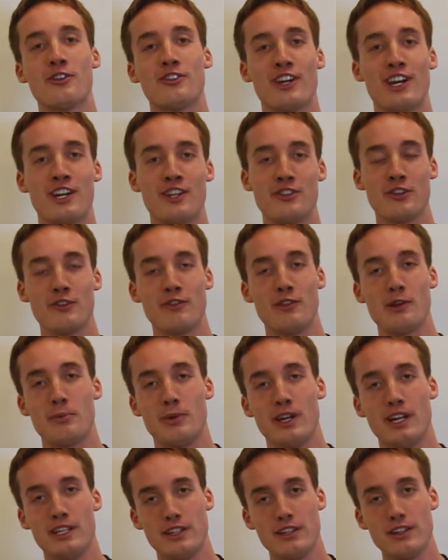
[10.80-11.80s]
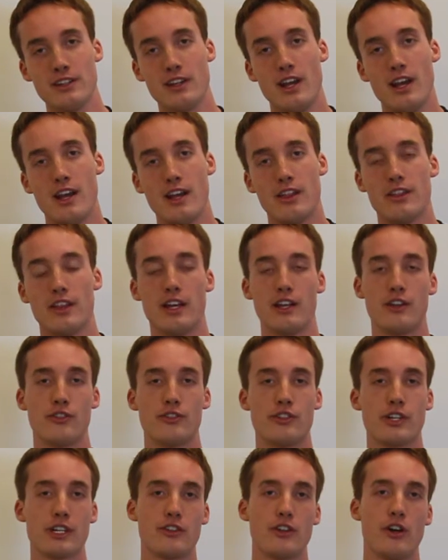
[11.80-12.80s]
side is of the opinion that as
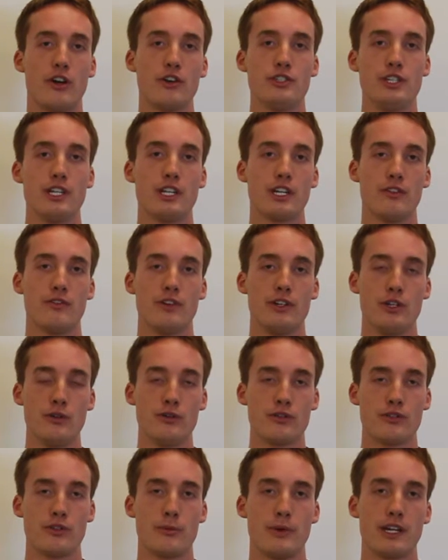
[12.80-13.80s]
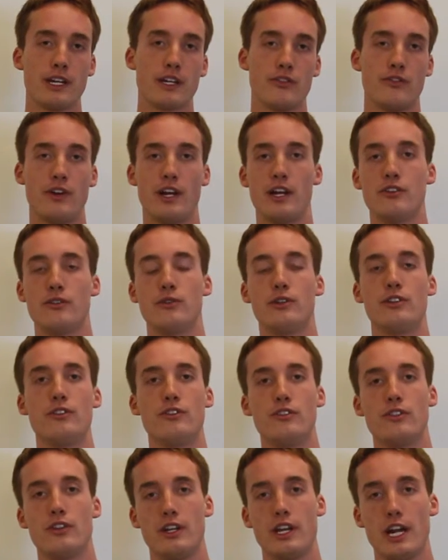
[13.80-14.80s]
technology continues to make
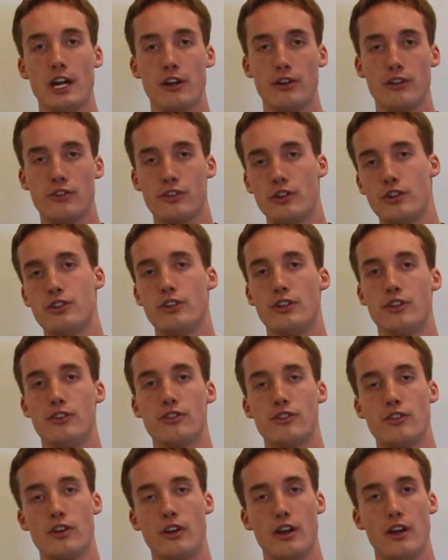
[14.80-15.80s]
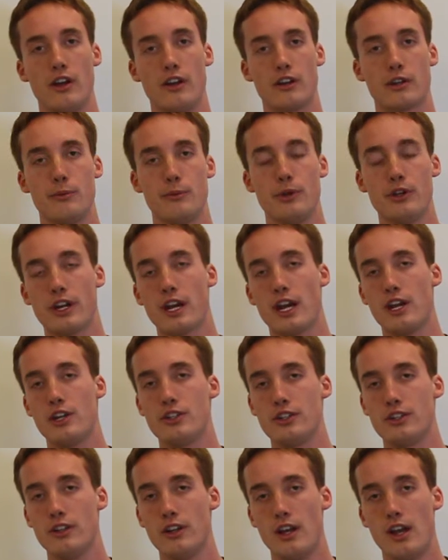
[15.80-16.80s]
advances in areas such as
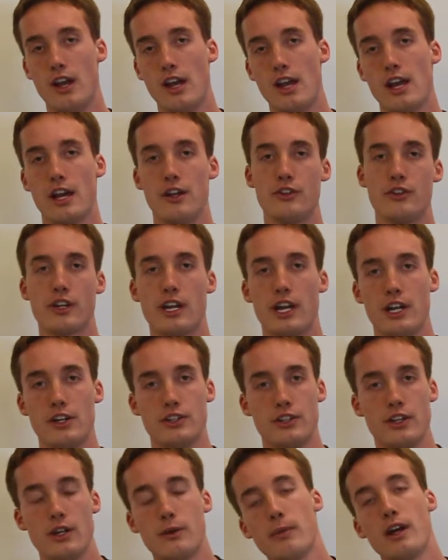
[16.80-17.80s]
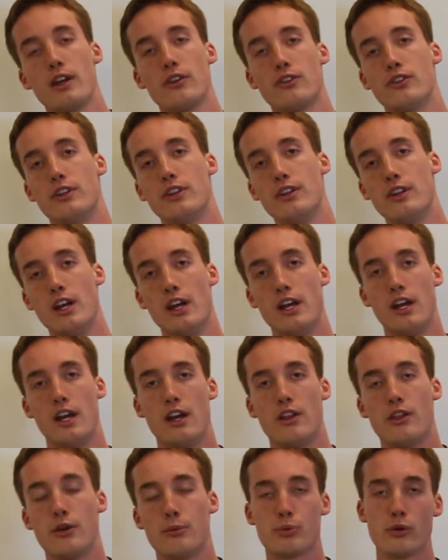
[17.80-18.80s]
communication, education, and medicine,
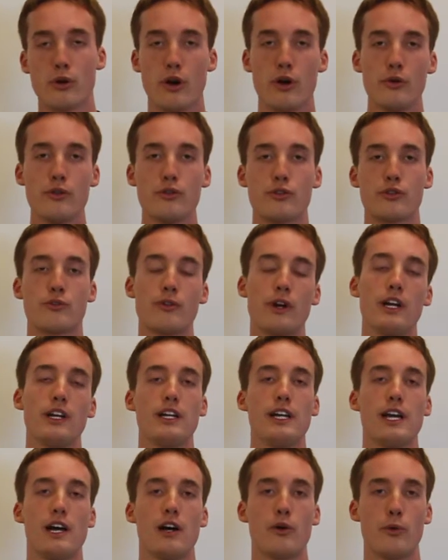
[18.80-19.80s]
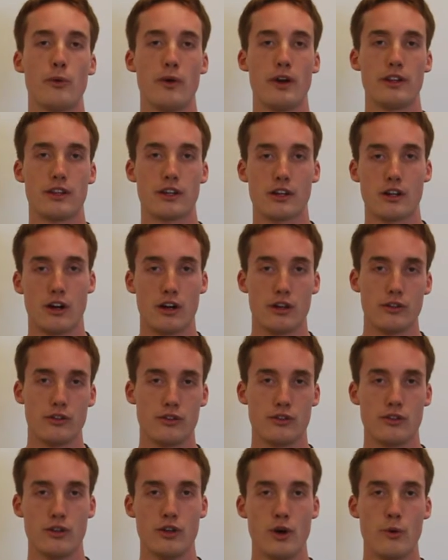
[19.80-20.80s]
the pros greatly outweigh the
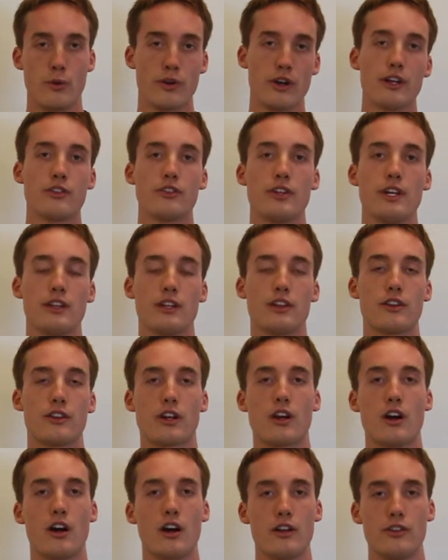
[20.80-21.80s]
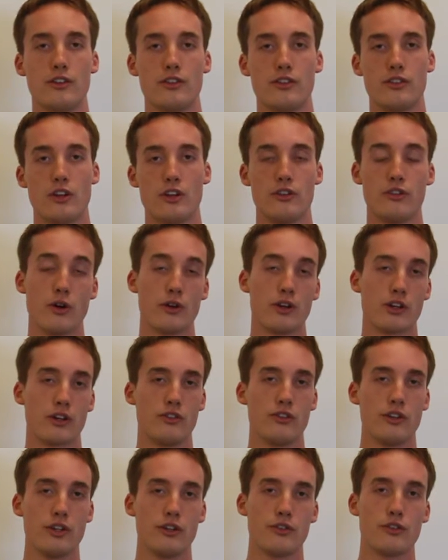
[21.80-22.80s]
cons. We're not saying that the cons don't
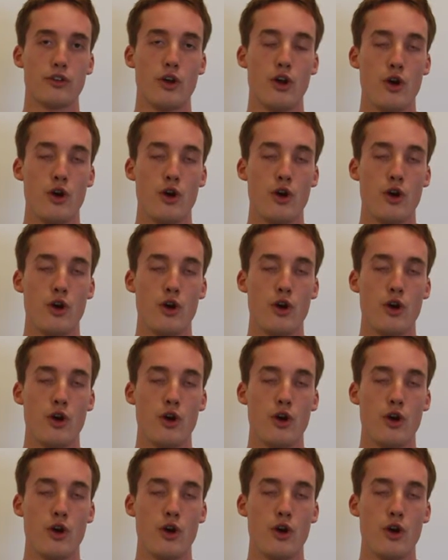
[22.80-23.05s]
exist,